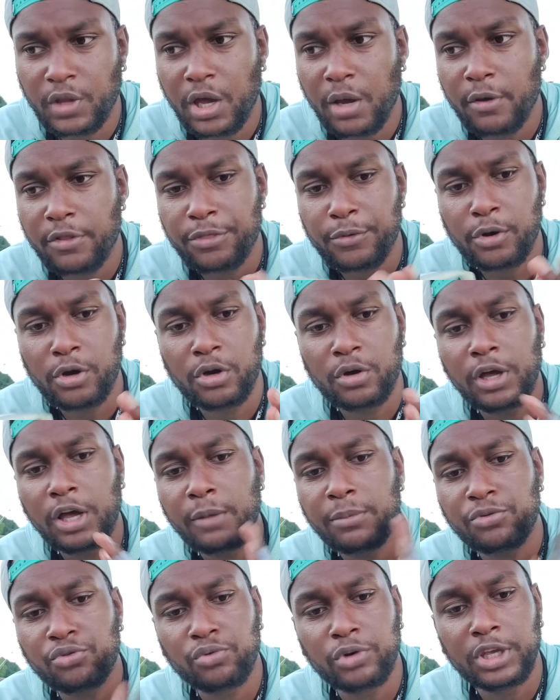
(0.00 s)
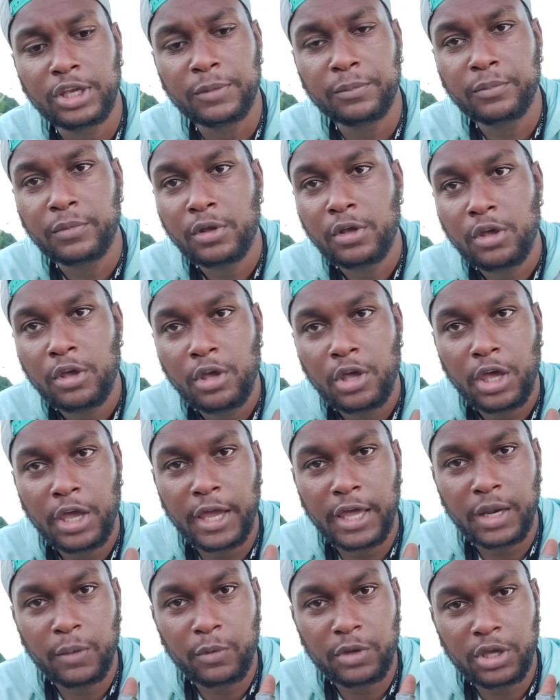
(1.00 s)
I'll throw upstream
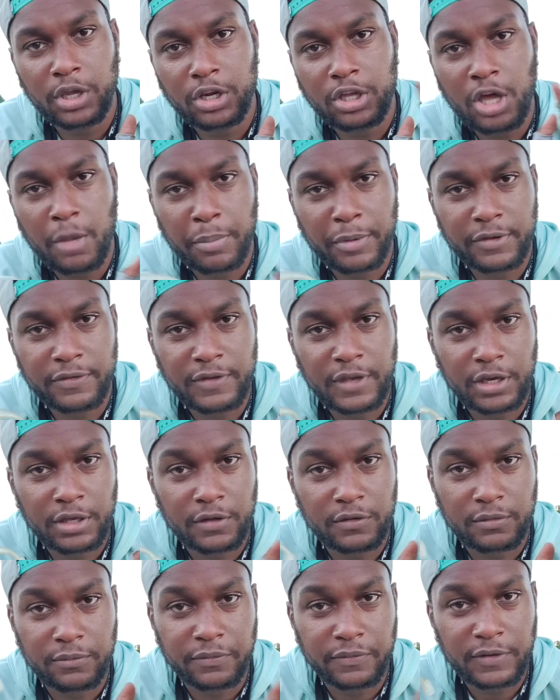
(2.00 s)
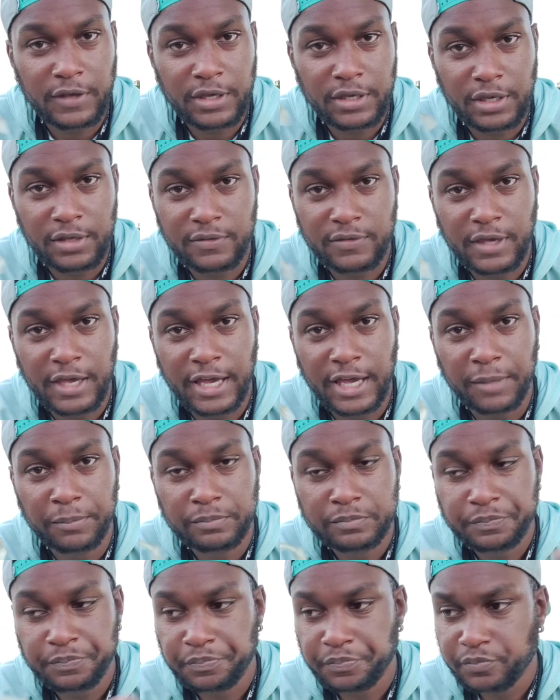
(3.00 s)
and it would get a couple of seconds of sinking time